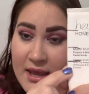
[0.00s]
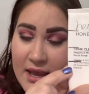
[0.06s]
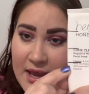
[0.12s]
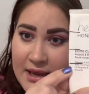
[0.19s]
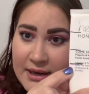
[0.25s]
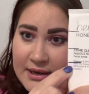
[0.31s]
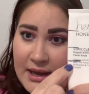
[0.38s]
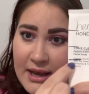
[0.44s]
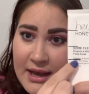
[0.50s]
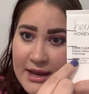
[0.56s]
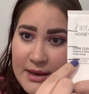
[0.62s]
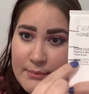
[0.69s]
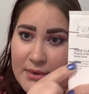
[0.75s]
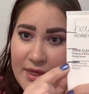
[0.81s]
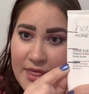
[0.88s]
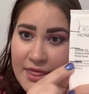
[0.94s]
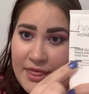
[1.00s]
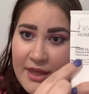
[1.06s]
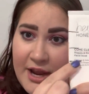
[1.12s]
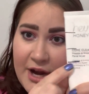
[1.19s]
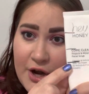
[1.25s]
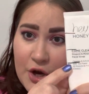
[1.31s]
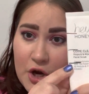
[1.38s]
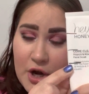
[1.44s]
and I am
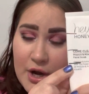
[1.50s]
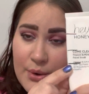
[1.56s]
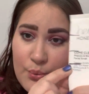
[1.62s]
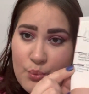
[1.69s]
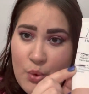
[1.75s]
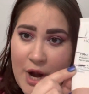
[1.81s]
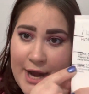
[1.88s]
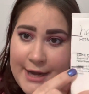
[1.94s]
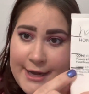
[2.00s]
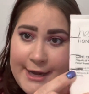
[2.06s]
there right